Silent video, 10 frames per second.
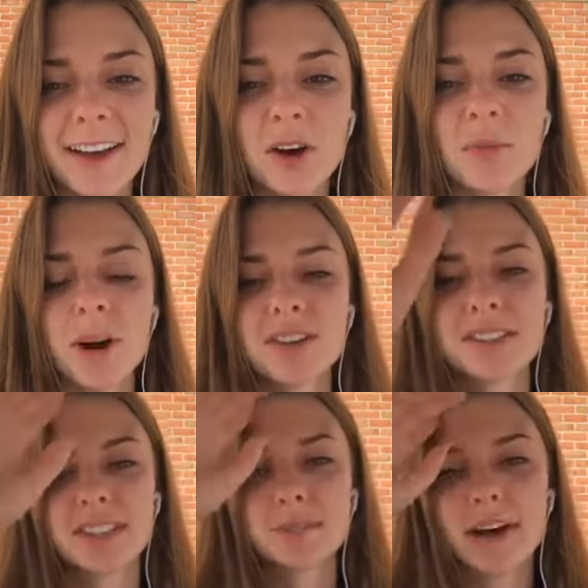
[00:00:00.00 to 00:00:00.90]
Omar
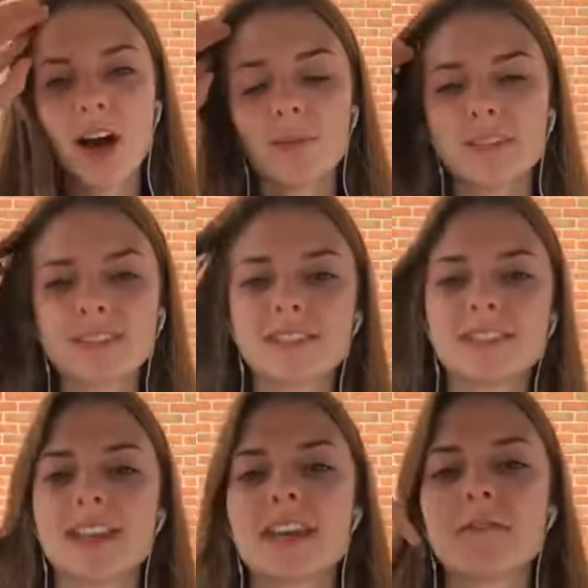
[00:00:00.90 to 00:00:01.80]
says, my hobby is to
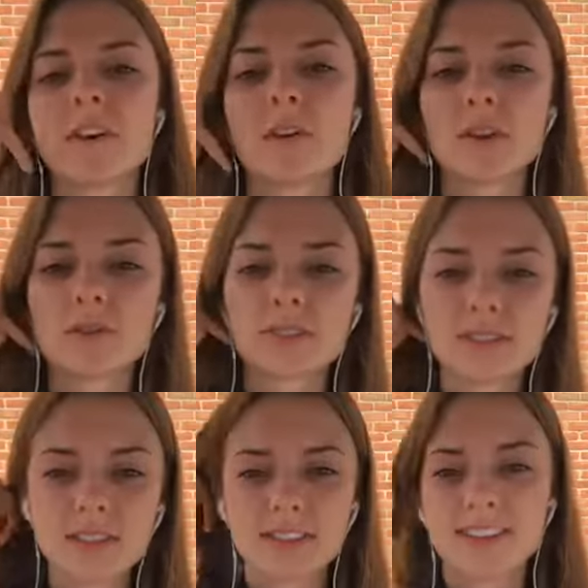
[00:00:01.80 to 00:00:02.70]
take photos.
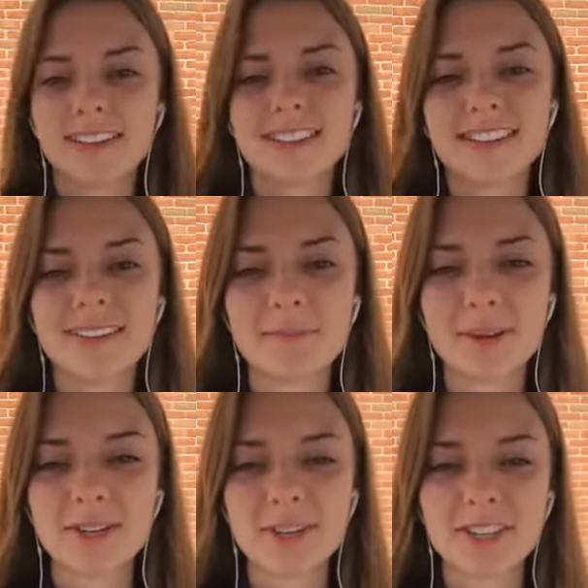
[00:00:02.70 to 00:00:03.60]

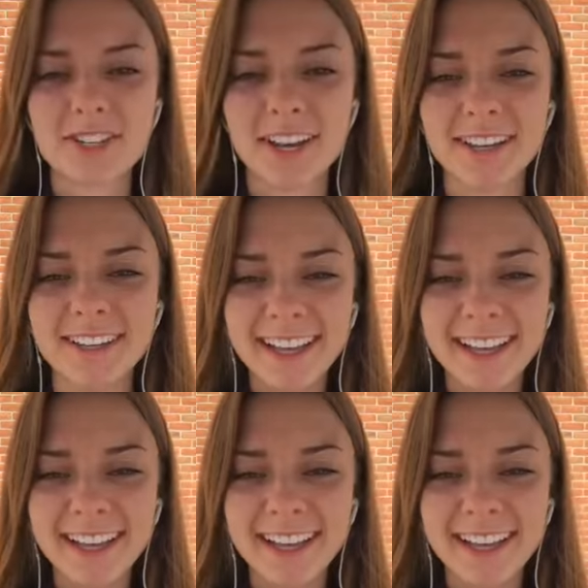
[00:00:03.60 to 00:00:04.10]
Patricia.